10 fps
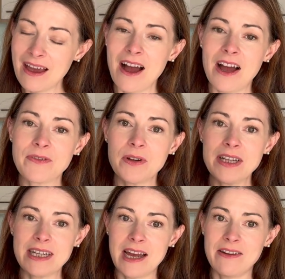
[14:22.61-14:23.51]
I've got it
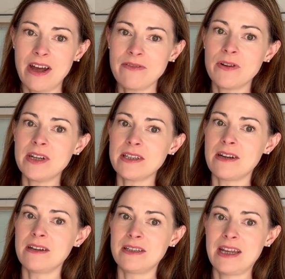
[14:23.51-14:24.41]
down, I've got it
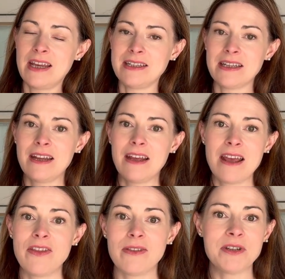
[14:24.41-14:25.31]
started.
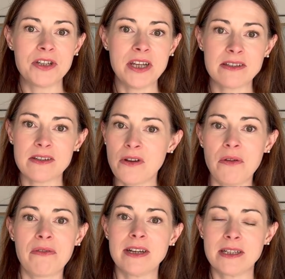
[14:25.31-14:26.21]
The machines are
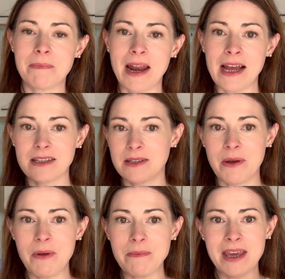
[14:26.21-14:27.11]
not threaded black, so I
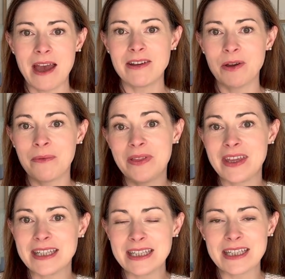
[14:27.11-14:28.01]
won't be carrying on with
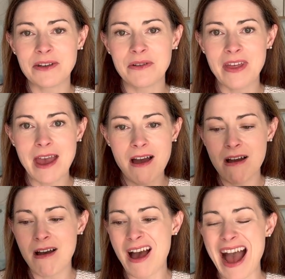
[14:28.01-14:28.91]
this until they
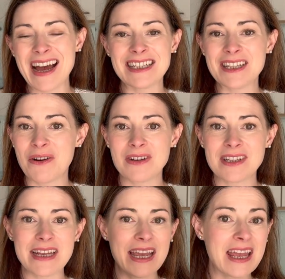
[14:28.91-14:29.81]
are. And
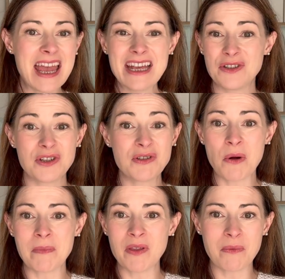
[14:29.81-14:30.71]
honestly, it's just
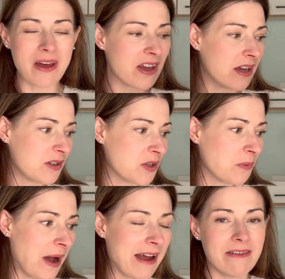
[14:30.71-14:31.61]
not been the weather to
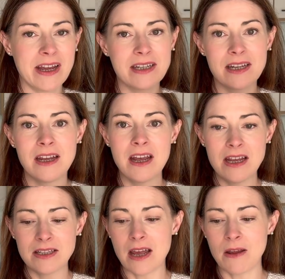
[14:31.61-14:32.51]
wear it.
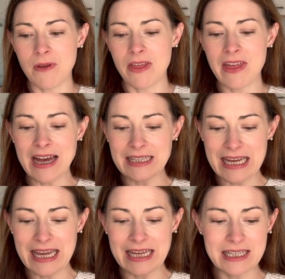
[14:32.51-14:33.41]
So that
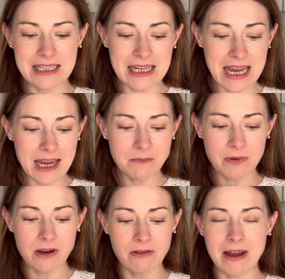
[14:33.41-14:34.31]
is in
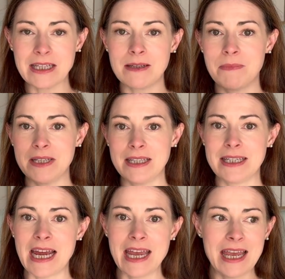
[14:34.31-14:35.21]
progress, but
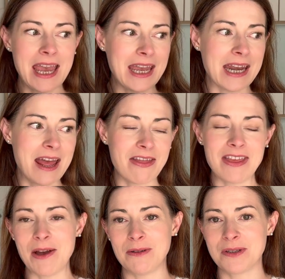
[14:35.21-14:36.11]
staying in
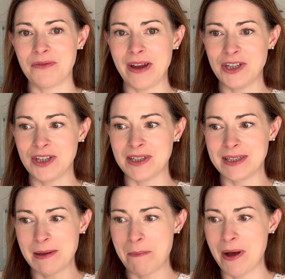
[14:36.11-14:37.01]
the alterations
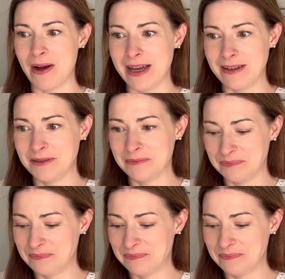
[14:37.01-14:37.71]
pile.